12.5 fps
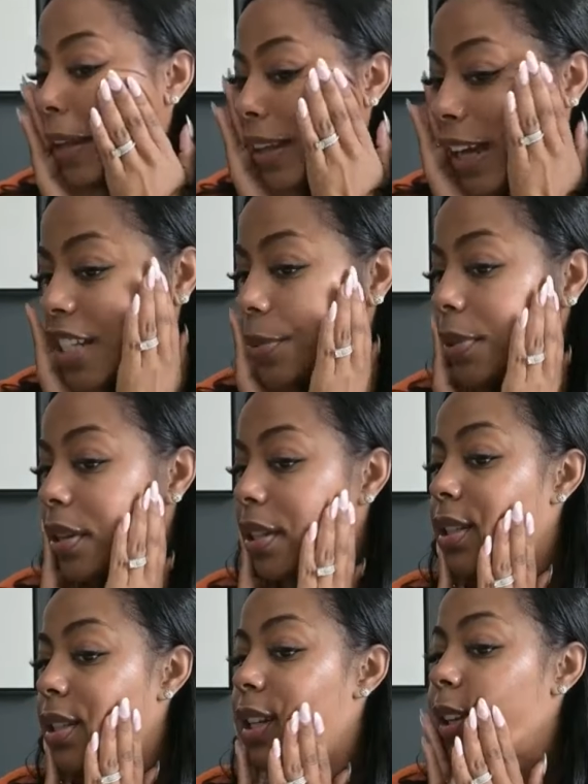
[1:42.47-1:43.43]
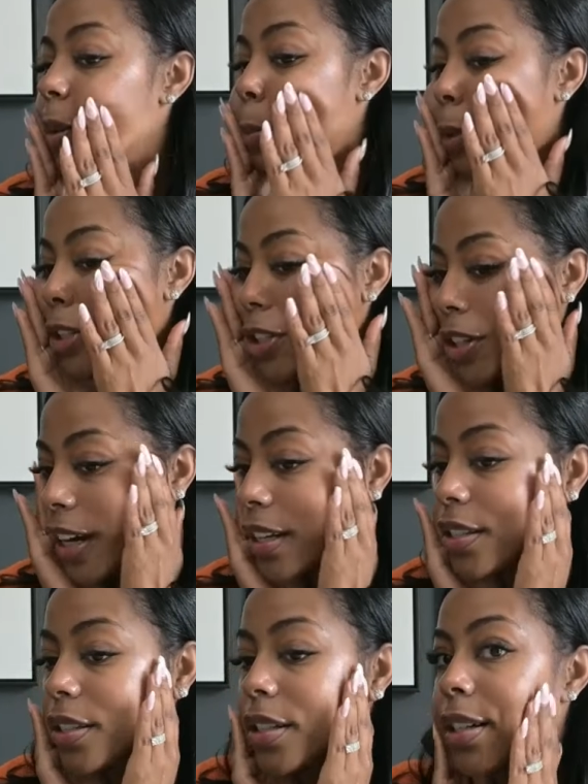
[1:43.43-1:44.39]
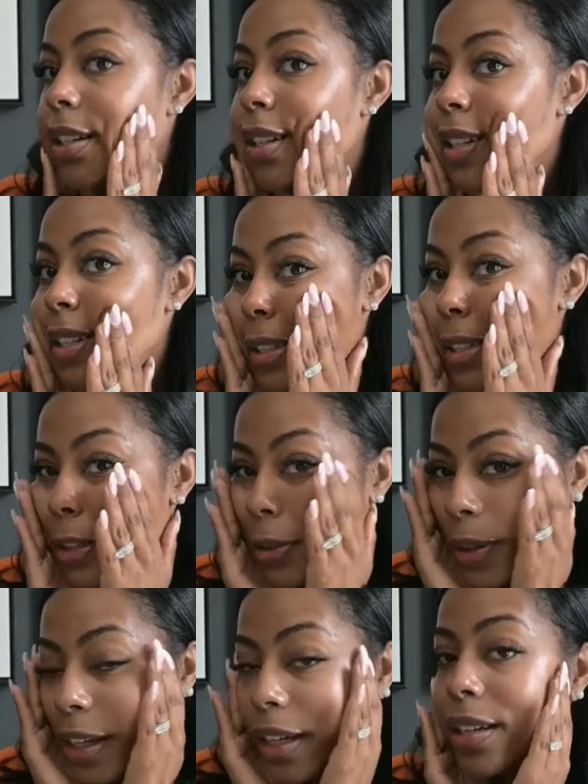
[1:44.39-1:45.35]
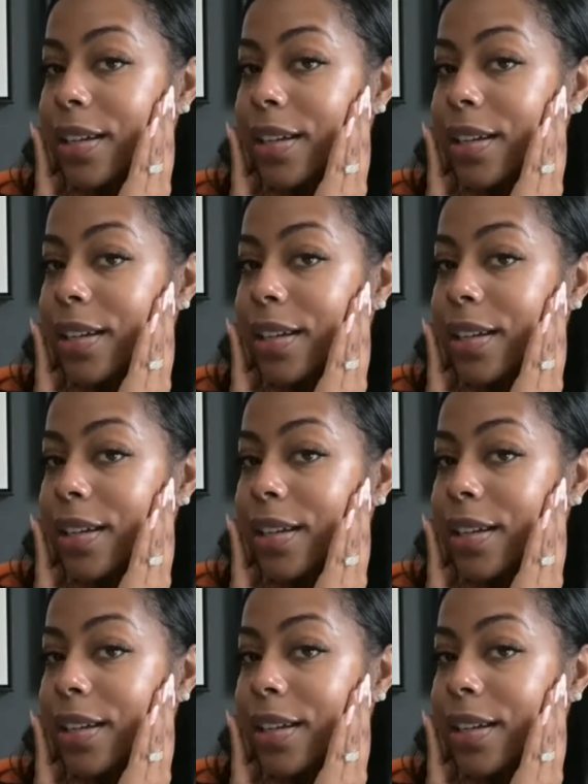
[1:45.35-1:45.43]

And that's what this daily moisturizer is doing.